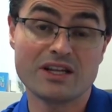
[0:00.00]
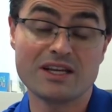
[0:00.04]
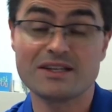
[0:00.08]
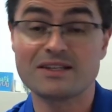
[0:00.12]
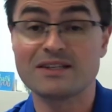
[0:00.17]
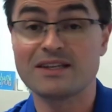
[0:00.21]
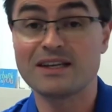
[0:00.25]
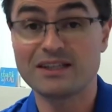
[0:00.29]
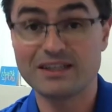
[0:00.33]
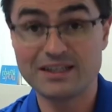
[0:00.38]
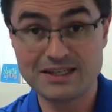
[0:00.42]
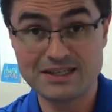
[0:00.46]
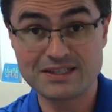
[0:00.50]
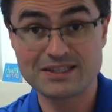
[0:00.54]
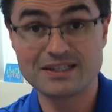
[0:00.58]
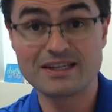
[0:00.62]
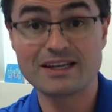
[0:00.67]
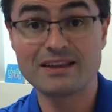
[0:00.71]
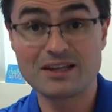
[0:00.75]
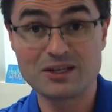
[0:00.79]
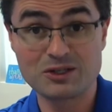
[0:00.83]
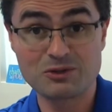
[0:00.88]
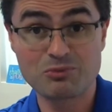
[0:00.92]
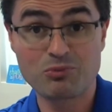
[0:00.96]
this, at least
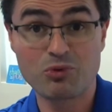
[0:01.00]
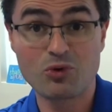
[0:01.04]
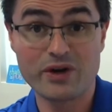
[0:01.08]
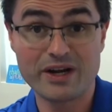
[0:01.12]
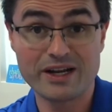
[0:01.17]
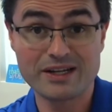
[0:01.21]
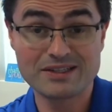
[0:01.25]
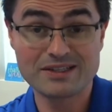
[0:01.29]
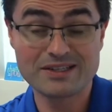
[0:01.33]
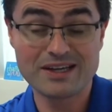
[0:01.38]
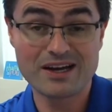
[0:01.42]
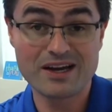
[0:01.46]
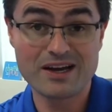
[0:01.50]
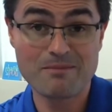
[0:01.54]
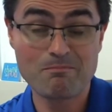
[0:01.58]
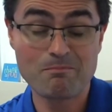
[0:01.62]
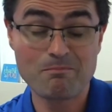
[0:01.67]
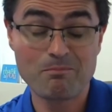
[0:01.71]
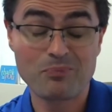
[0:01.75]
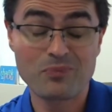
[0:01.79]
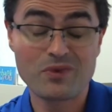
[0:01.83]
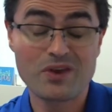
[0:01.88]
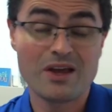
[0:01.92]
at this point in time,